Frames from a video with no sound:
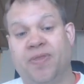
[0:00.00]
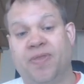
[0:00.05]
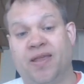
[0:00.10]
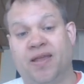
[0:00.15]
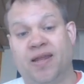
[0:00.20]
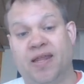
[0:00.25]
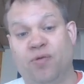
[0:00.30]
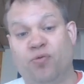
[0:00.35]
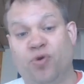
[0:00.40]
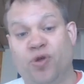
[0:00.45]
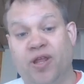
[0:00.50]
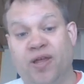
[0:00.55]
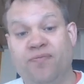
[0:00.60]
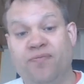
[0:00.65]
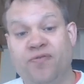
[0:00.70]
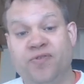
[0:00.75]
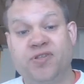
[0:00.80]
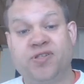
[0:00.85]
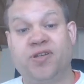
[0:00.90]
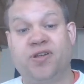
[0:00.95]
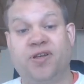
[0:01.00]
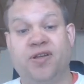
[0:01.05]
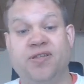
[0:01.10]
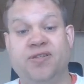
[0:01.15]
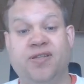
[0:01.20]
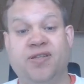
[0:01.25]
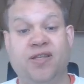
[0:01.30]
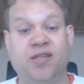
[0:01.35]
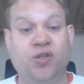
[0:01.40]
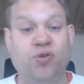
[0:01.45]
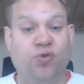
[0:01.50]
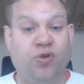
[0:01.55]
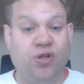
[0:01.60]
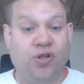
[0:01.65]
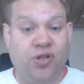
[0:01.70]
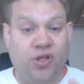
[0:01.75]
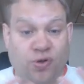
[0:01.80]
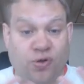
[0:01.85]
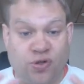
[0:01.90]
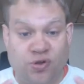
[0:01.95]
And he would emphasize that you
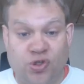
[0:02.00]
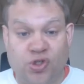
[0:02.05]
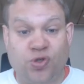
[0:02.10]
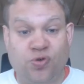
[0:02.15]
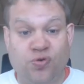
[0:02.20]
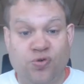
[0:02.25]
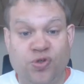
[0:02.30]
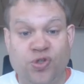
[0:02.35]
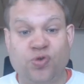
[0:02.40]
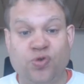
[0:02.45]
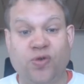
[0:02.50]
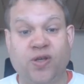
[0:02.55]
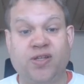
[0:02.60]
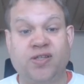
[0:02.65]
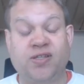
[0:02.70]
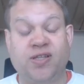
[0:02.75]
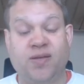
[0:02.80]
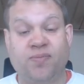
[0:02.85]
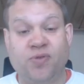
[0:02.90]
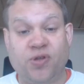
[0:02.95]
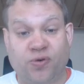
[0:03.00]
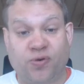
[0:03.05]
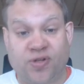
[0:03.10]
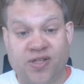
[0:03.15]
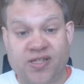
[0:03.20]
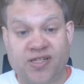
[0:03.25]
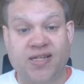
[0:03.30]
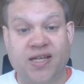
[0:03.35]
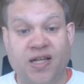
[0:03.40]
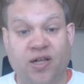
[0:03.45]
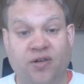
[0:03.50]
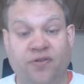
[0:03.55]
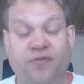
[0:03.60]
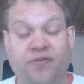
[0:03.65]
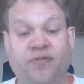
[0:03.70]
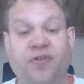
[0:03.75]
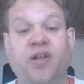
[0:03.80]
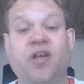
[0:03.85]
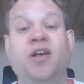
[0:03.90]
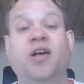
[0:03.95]
can choose to accept
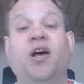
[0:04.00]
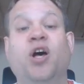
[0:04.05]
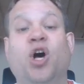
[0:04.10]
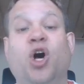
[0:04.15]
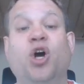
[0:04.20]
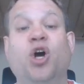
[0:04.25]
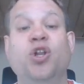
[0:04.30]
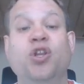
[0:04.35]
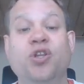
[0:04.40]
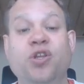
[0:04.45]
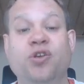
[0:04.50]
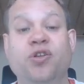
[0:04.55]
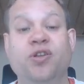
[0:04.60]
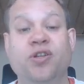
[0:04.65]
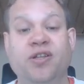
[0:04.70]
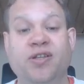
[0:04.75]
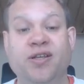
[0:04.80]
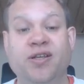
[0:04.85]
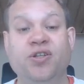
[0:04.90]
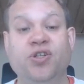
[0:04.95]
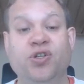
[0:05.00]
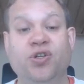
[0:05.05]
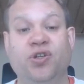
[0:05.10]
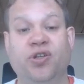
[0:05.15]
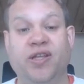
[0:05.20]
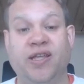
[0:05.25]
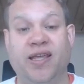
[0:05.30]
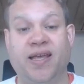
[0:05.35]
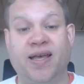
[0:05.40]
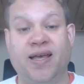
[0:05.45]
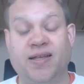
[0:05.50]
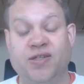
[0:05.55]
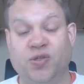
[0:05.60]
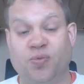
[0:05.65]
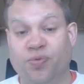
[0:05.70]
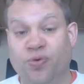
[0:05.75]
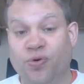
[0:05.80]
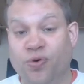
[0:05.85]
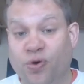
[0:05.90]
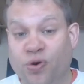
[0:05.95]
yourself unconditionally as a
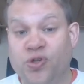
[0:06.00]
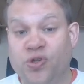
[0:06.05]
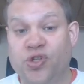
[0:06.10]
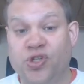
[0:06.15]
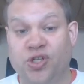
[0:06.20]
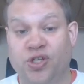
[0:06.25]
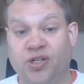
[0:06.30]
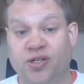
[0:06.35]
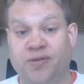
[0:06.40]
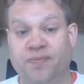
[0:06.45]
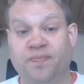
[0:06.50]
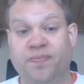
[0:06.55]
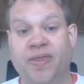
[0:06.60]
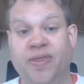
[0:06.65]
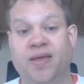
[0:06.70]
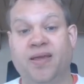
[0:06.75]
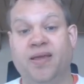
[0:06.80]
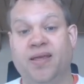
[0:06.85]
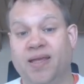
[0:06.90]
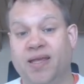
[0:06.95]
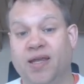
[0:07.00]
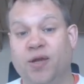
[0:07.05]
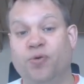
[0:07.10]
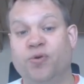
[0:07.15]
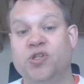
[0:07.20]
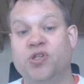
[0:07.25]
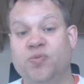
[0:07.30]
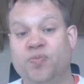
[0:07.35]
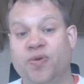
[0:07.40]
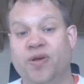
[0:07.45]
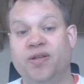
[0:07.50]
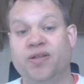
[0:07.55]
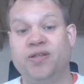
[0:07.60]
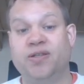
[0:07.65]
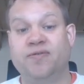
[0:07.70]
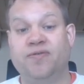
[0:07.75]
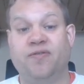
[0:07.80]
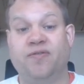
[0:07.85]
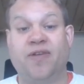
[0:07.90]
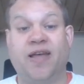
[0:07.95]
person,
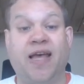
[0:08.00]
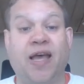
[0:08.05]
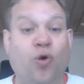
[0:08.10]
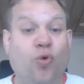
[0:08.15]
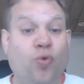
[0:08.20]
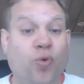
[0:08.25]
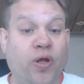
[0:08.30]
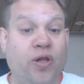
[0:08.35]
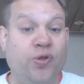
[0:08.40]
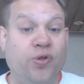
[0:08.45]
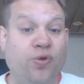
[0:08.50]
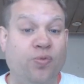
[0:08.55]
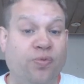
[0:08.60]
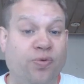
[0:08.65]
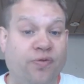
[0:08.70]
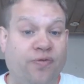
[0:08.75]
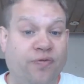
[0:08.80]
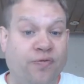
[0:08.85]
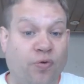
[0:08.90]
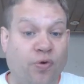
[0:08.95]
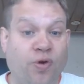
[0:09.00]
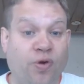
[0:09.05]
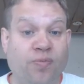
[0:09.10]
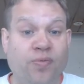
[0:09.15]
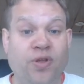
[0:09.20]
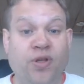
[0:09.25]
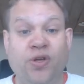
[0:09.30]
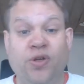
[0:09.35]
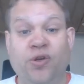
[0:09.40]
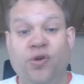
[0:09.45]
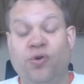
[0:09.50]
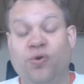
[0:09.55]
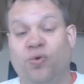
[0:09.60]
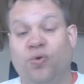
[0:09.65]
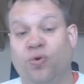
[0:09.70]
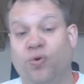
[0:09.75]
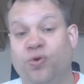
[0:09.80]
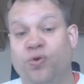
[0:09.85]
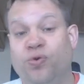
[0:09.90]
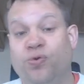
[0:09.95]
irrespective of how well you perform
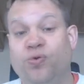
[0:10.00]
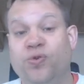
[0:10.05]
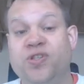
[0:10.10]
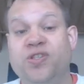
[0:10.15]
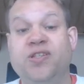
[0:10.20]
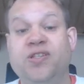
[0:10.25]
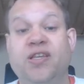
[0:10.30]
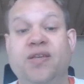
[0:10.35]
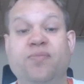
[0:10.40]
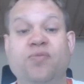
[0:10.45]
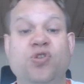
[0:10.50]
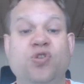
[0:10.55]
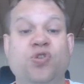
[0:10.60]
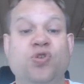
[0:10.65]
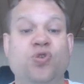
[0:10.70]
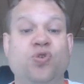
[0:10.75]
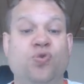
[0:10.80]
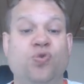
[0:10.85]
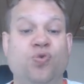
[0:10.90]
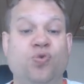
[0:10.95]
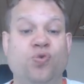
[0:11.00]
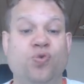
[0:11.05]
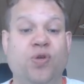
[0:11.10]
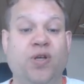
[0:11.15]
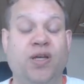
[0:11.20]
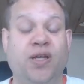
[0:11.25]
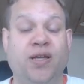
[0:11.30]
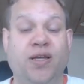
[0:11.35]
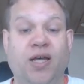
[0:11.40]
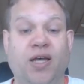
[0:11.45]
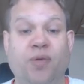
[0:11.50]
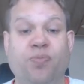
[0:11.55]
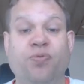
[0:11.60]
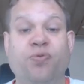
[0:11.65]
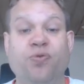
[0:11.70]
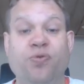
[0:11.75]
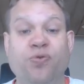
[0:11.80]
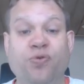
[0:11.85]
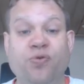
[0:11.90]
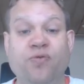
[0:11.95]
or who seems to
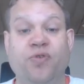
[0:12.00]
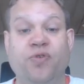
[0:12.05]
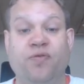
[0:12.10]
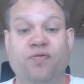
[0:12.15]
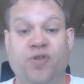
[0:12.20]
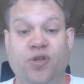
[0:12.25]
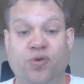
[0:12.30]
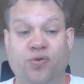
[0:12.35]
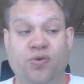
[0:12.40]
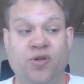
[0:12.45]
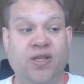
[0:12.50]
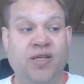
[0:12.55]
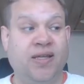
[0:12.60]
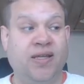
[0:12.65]
approve of you.